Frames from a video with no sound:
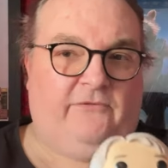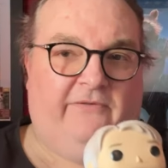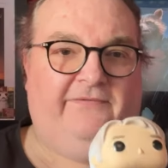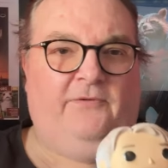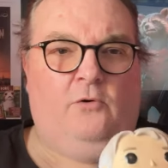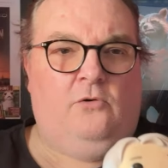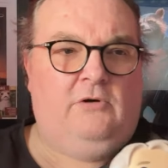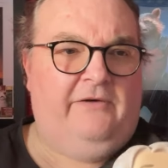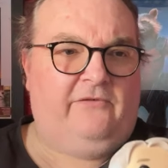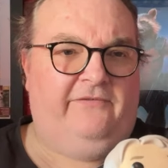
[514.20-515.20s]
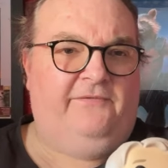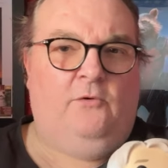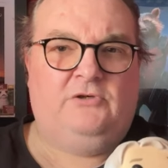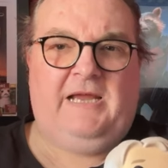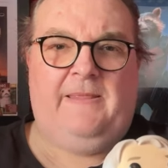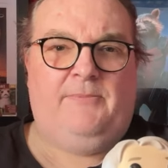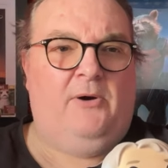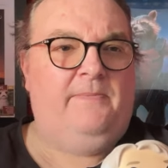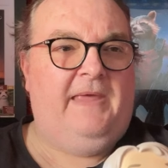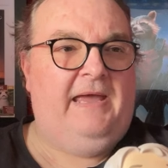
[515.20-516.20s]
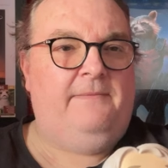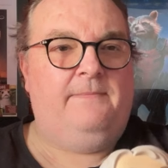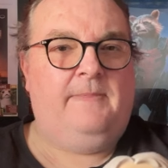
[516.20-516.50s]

four. I've got four down the bottom there.